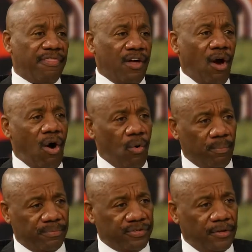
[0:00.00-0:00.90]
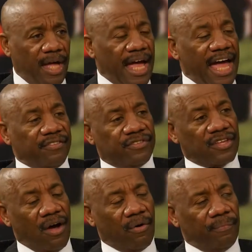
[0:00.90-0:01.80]
their homes. And
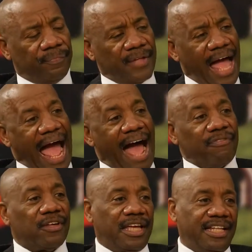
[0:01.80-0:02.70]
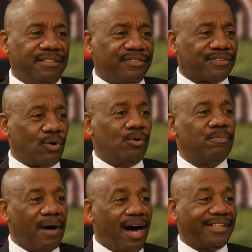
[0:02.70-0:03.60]
so after getting
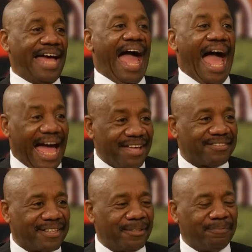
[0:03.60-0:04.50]
Zoom-atized,